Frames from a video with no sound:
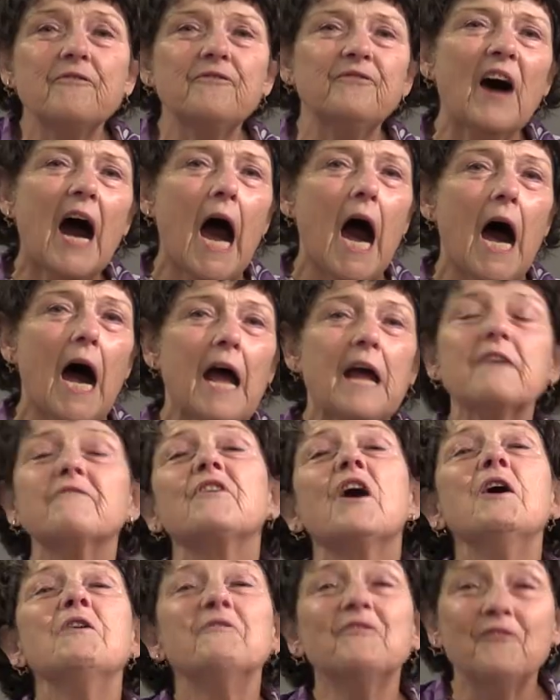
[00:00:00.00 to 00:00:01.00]
5,
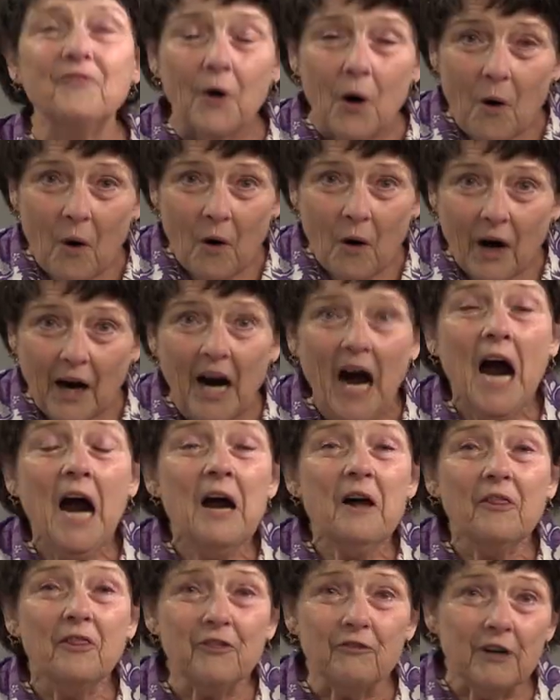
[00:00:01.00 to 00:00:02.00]
4,
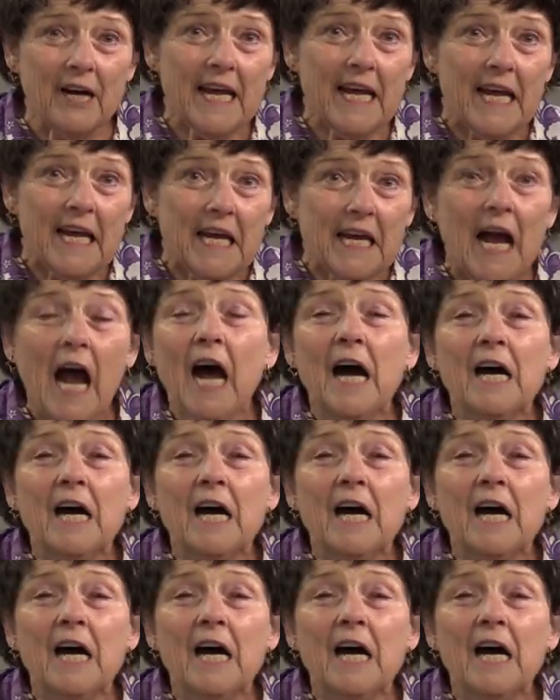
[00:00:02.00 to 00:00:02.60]
3,